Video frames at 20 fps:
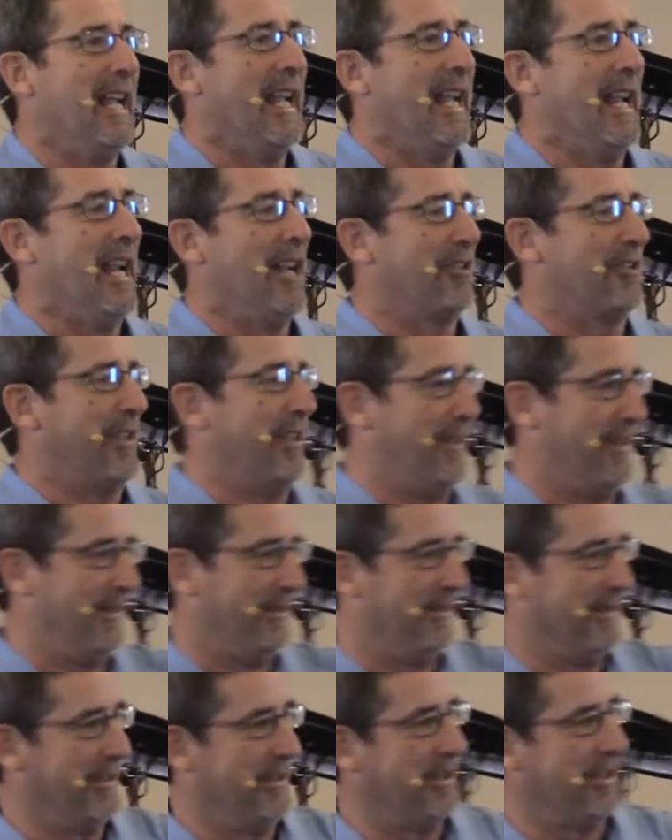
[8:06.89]
Here's,
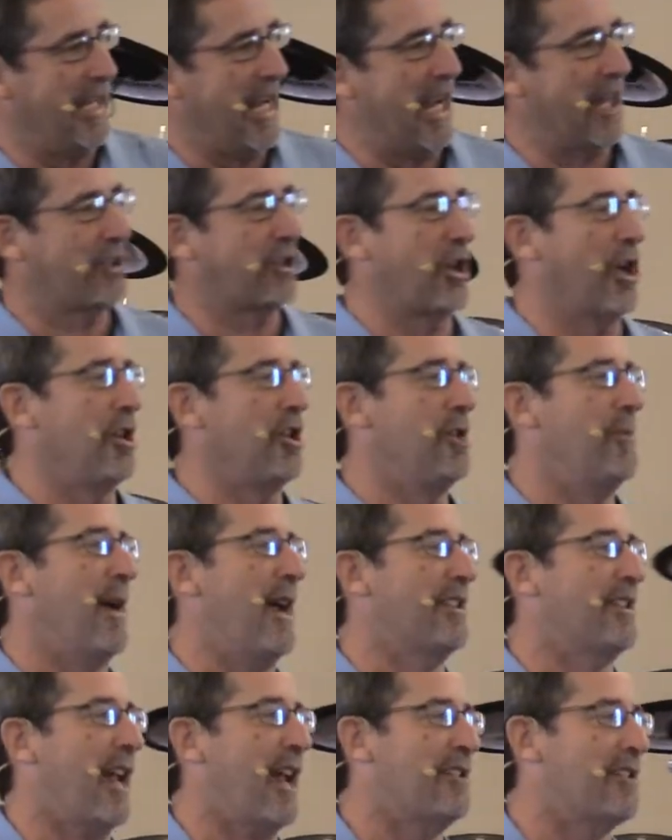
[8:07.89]
yes, sir, you may
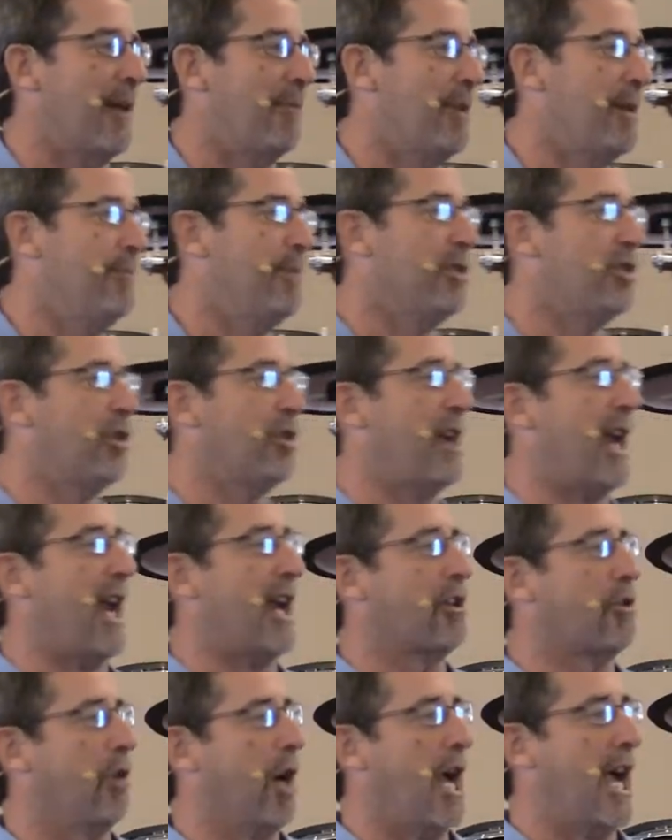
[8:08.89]
say something, but you can't
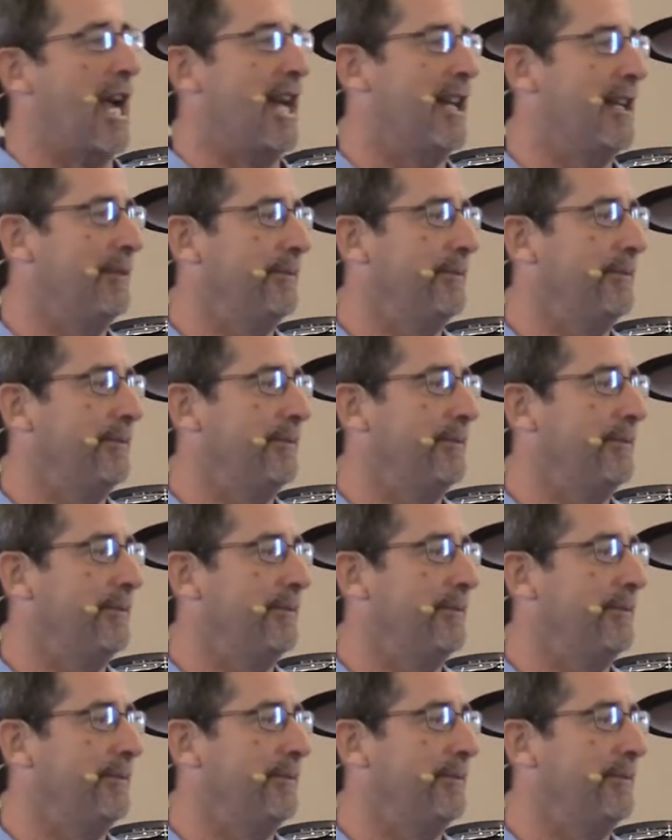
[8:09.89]
cry.